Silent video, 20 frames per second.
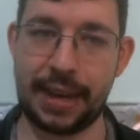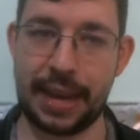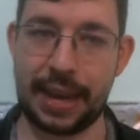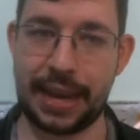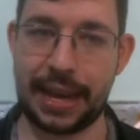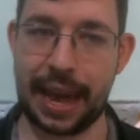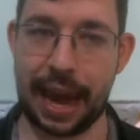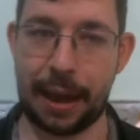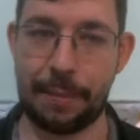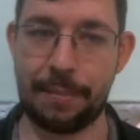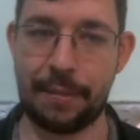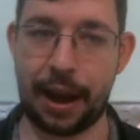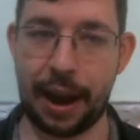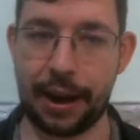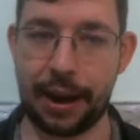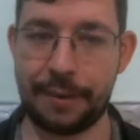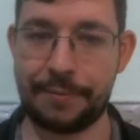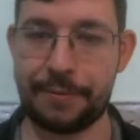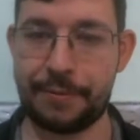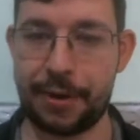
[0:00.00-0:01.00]
in the game. Knight
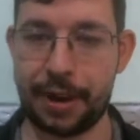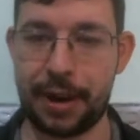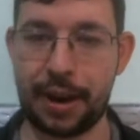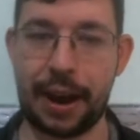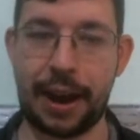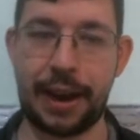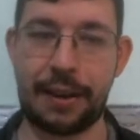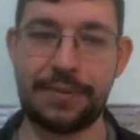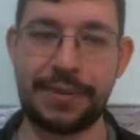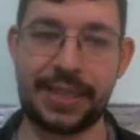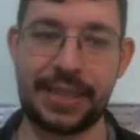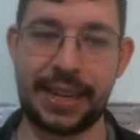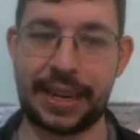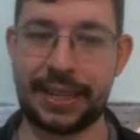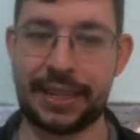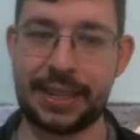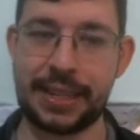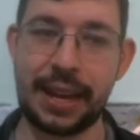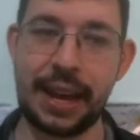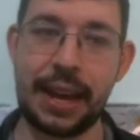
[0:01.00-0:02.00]
f3, knight
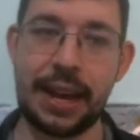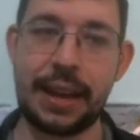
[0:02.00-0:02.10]
f6.